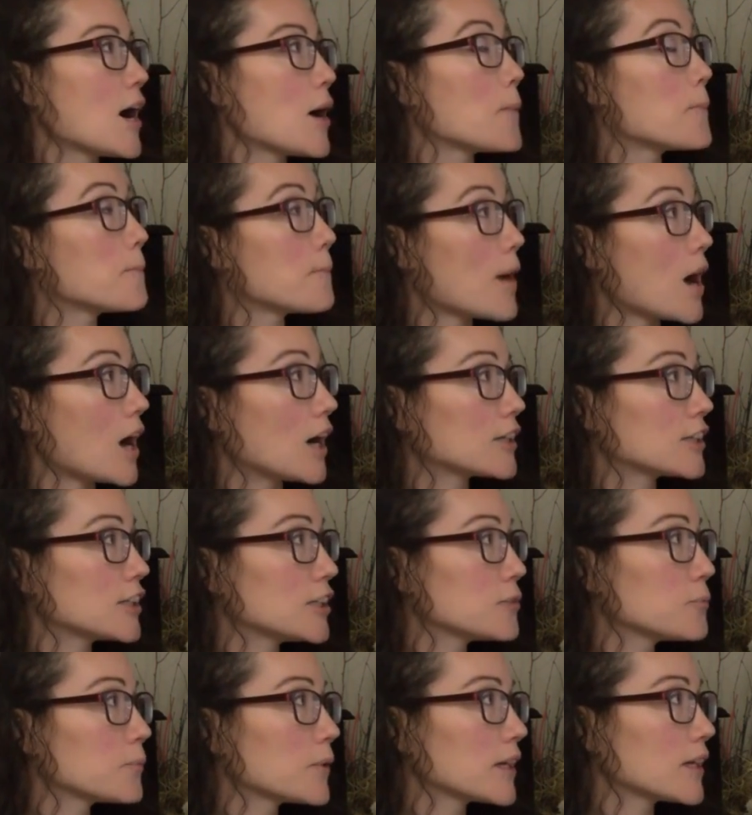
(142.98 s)

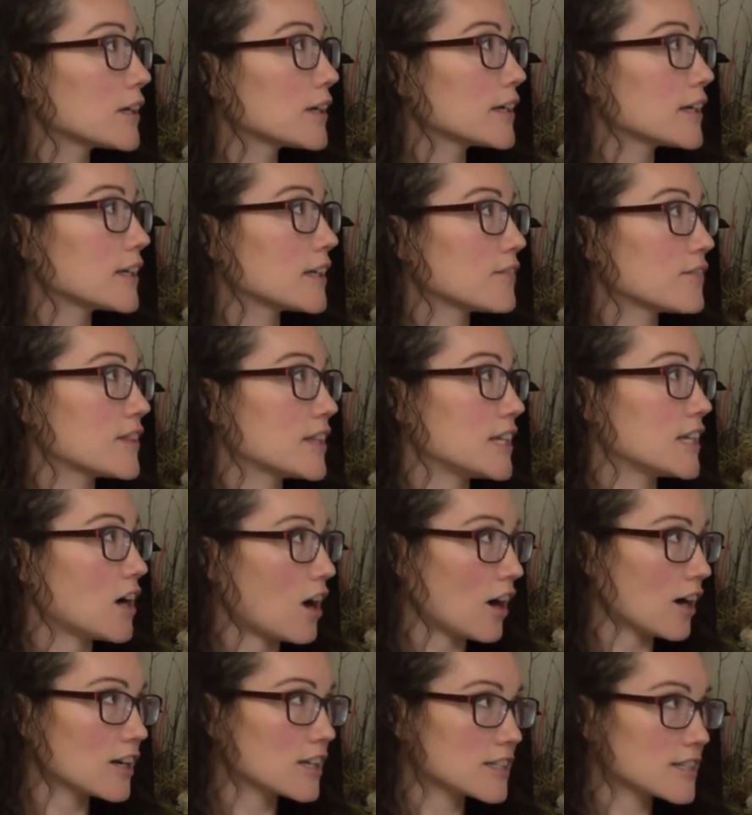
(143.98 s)
Modern period of the
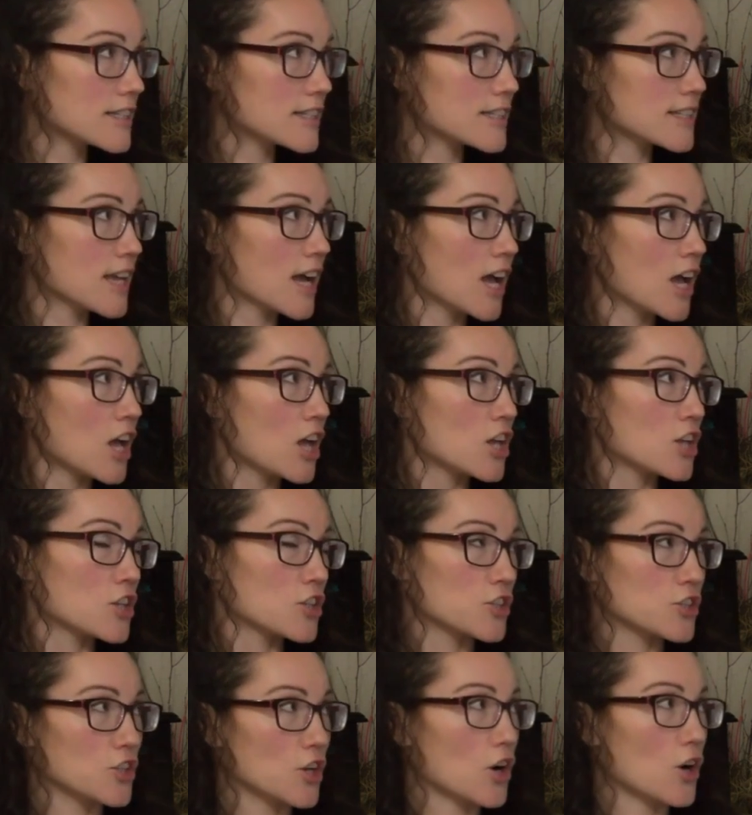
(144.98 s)
arts.
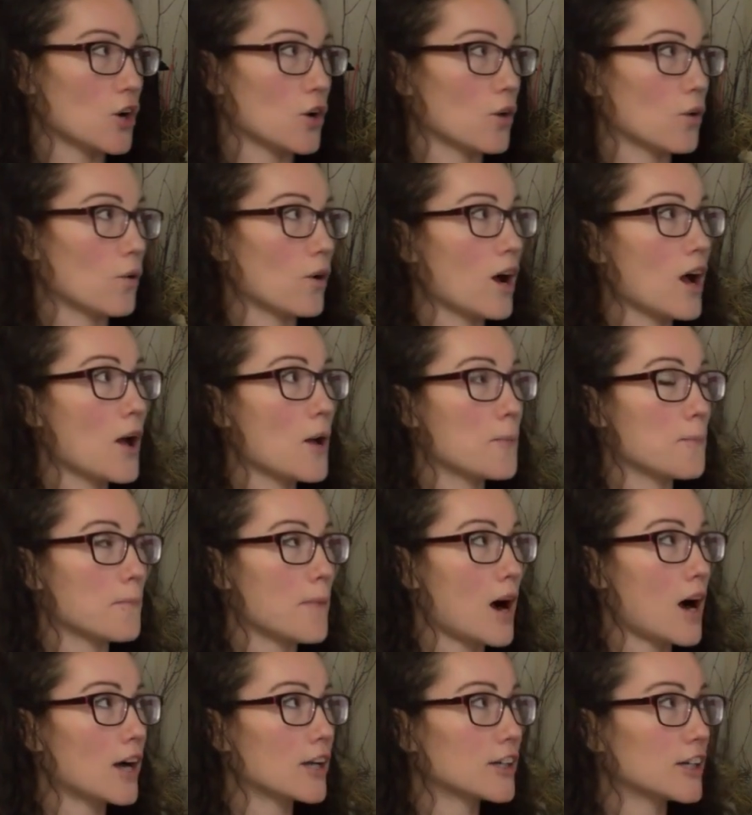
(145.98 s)
So
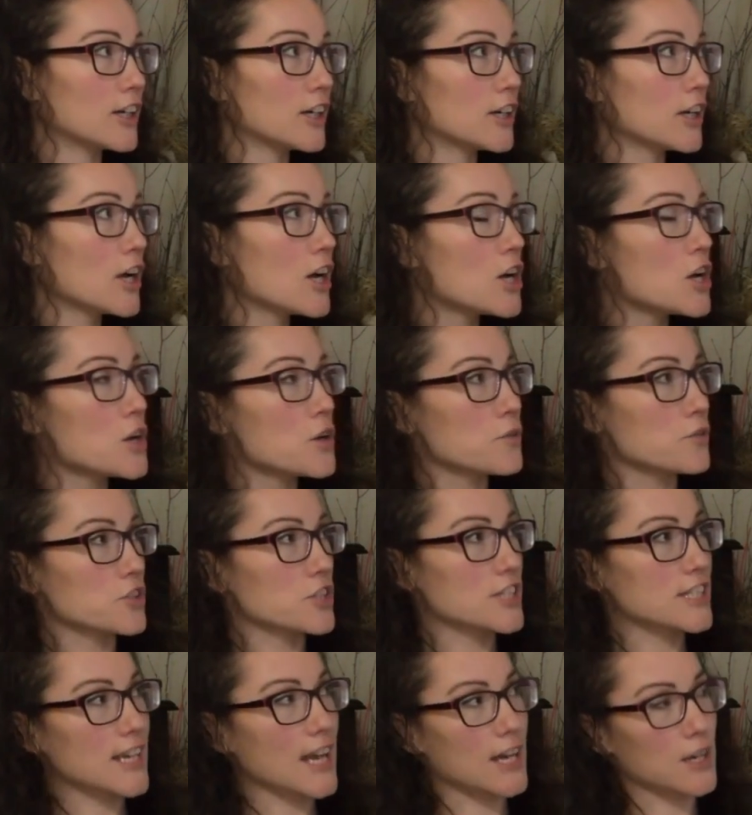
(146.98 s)
modern,
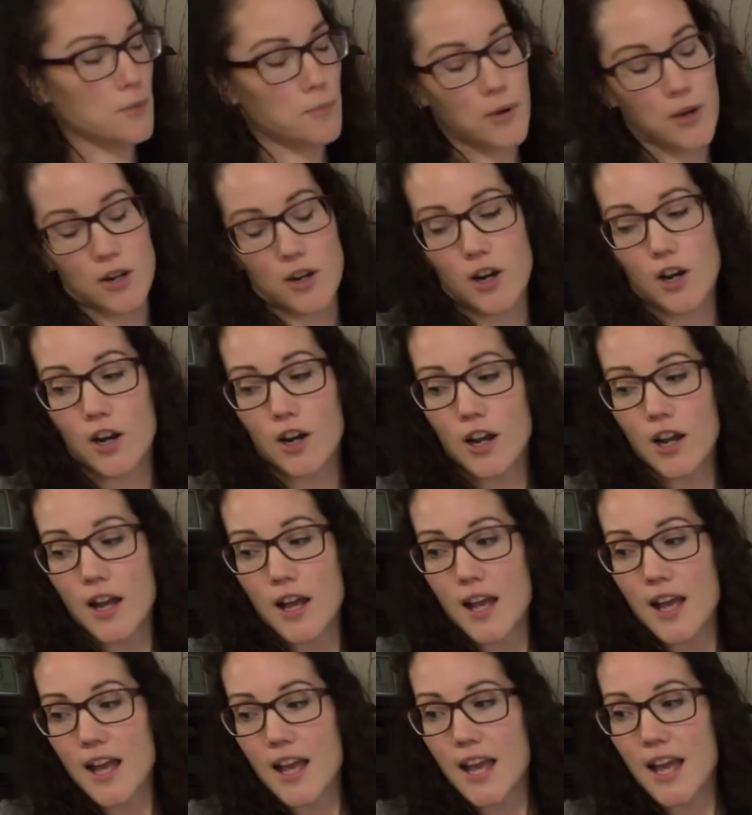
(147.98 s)
just kind of put our
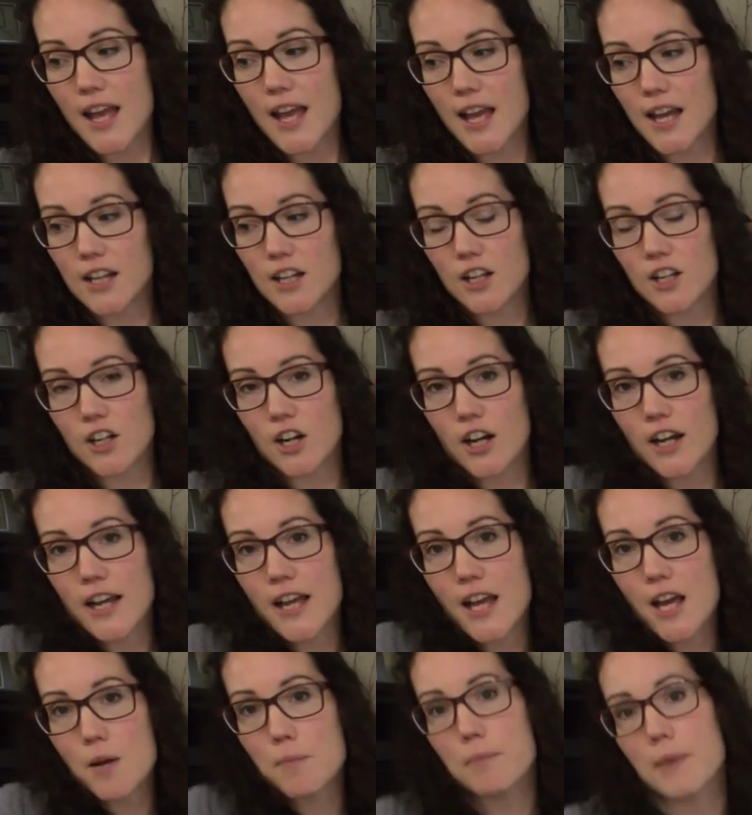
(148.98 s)
hand on our
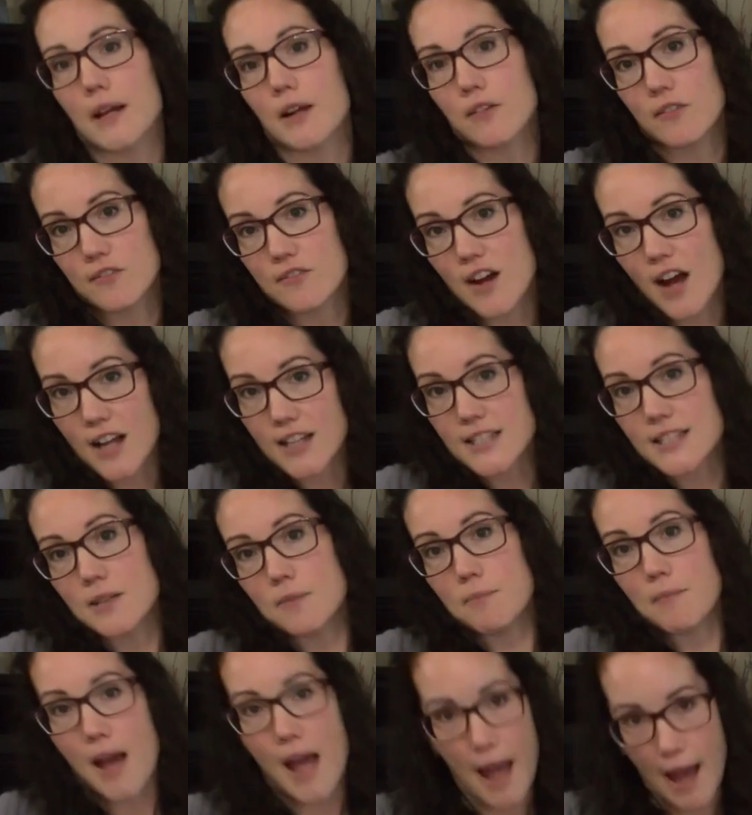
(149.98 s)
hip like we've got
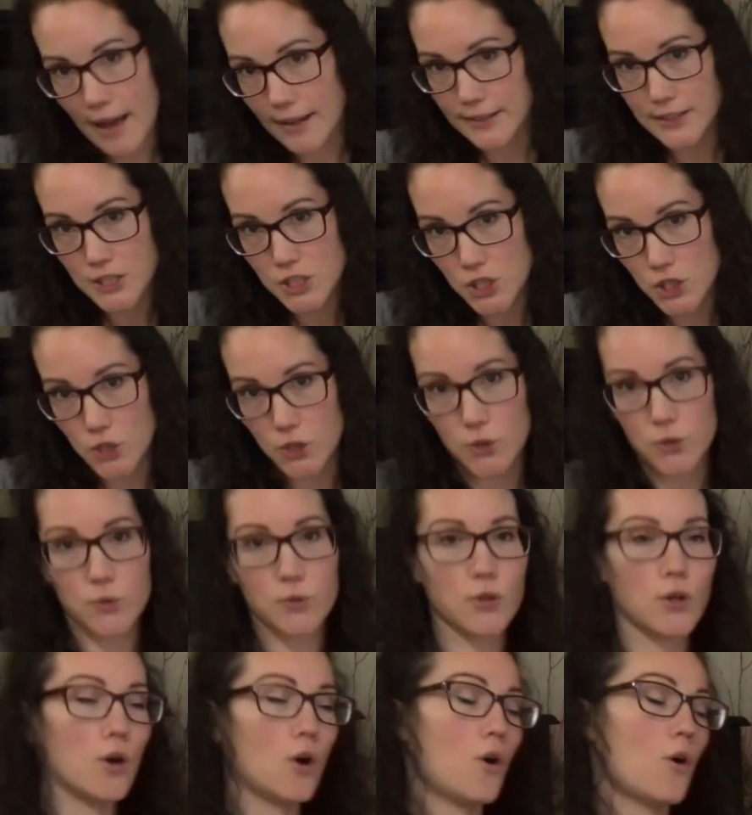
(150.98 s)
some
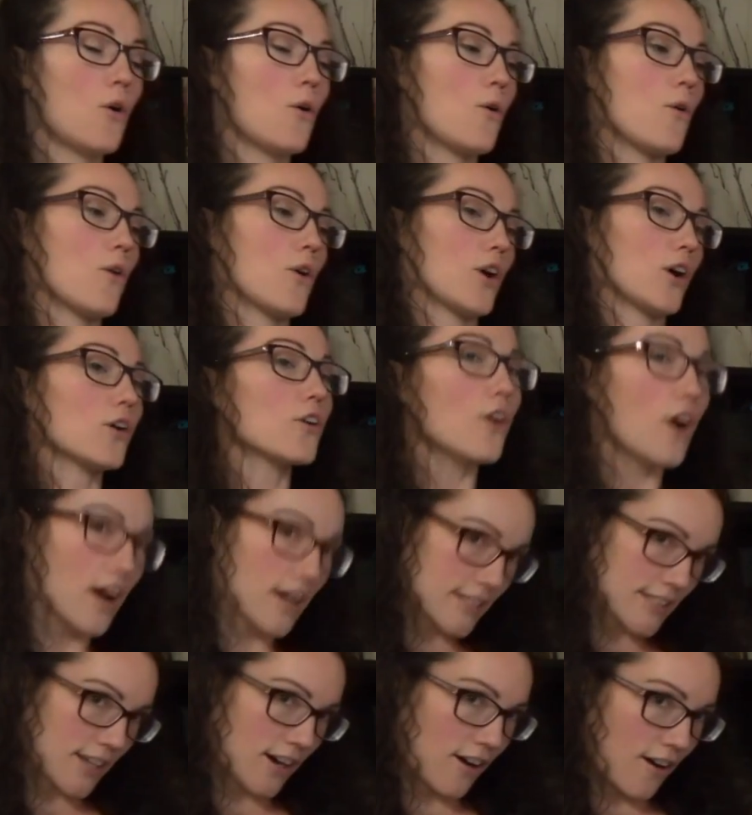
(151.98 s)
attitude, or
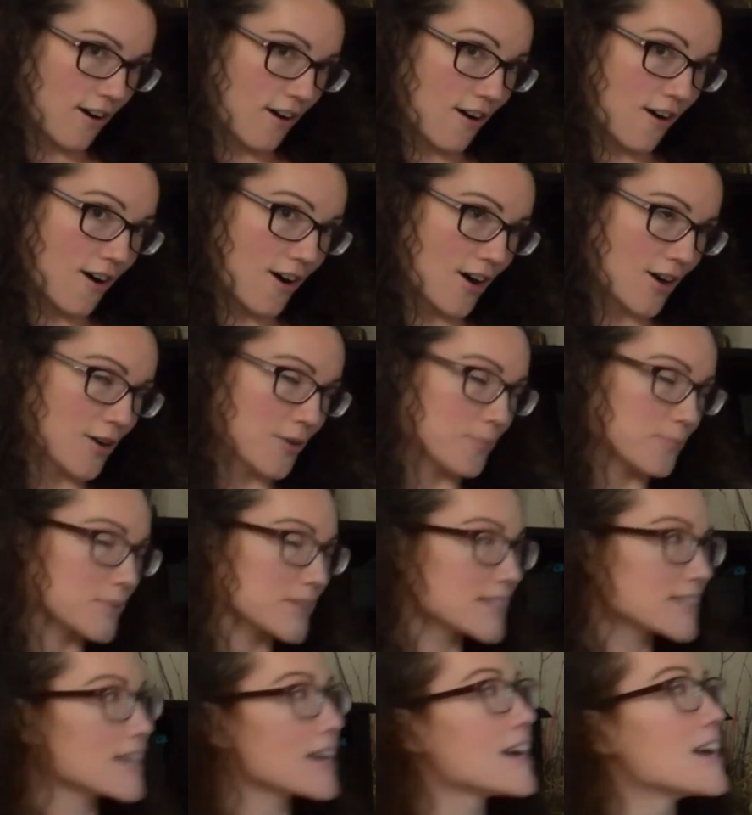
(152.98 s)
cross our
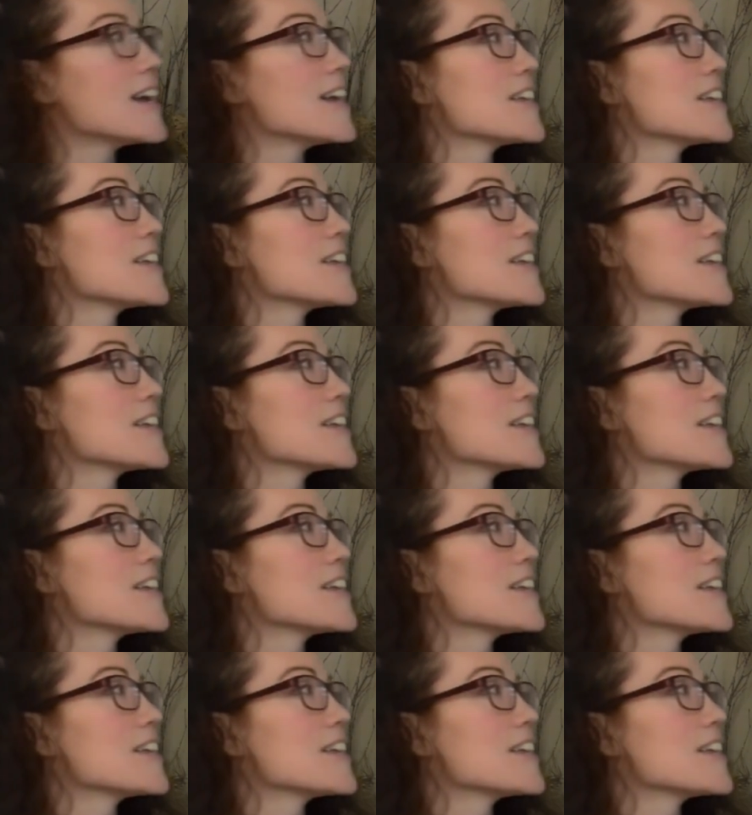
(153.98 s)
arms.